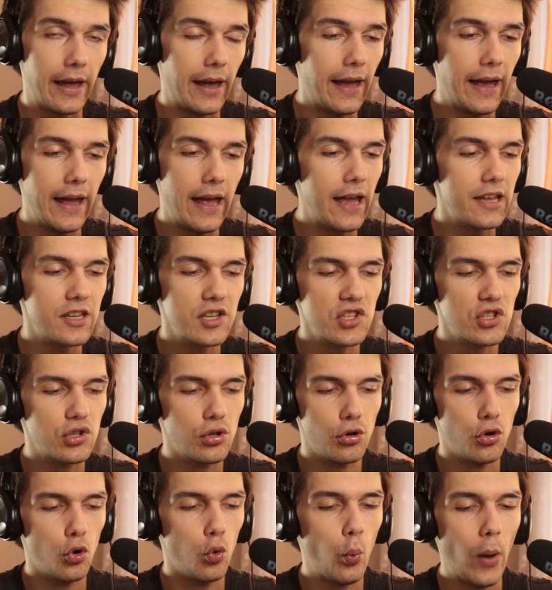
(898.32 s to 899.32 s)
I just
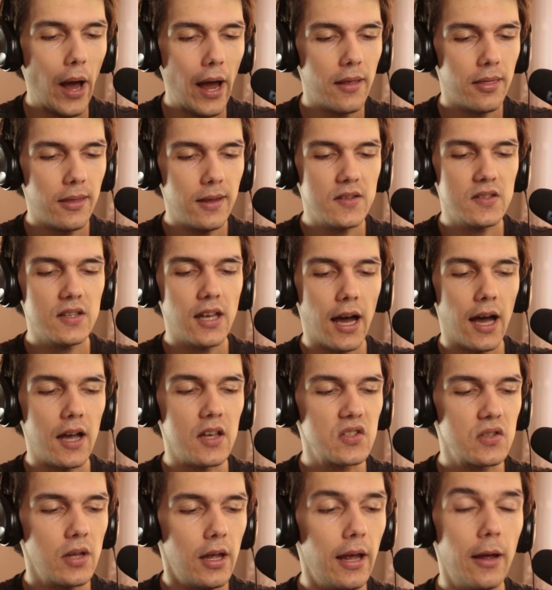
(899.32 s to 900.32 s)
don't know why these
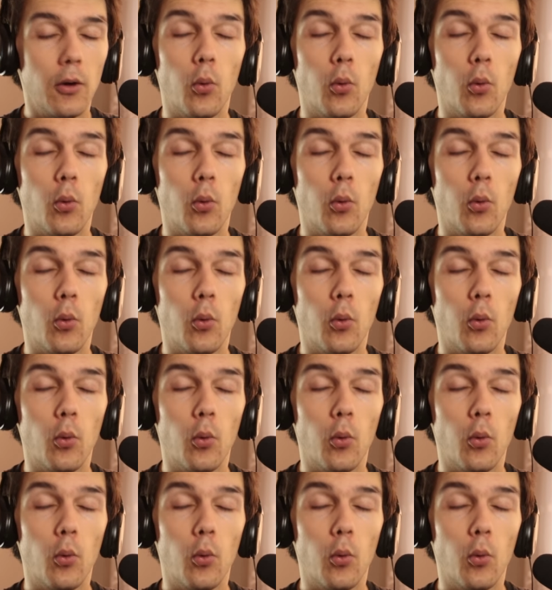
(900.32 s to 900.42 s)
guys...